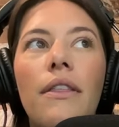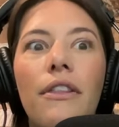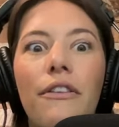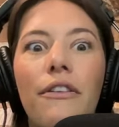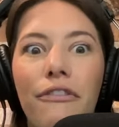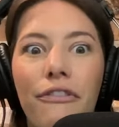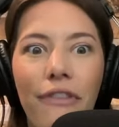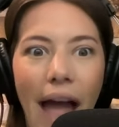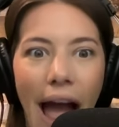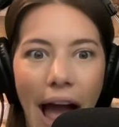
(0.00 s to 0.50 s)

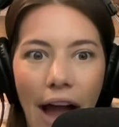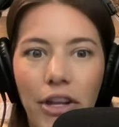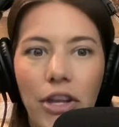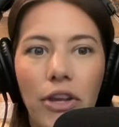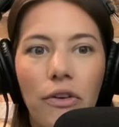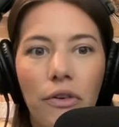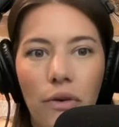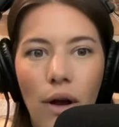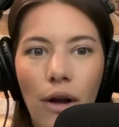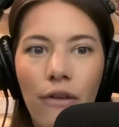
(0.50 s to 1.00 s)
the
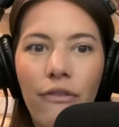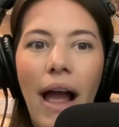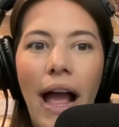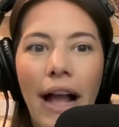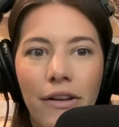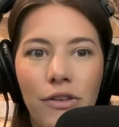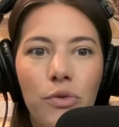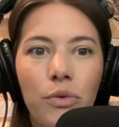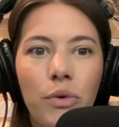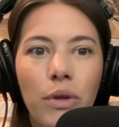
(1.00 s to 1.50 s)
value of
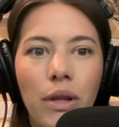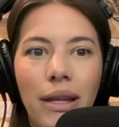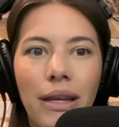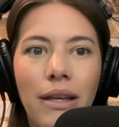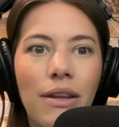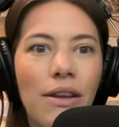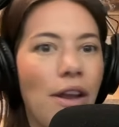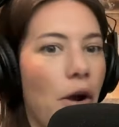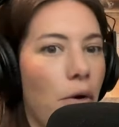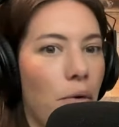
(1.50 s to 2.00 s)

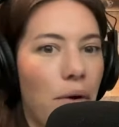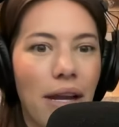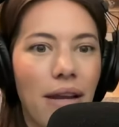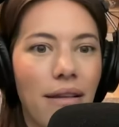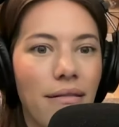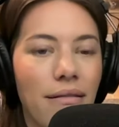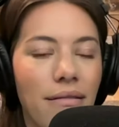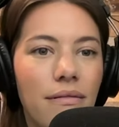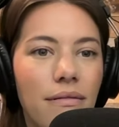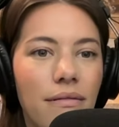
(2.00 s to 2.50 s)
actually
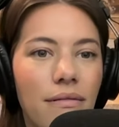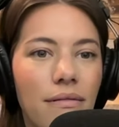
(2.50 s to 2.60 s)
knowing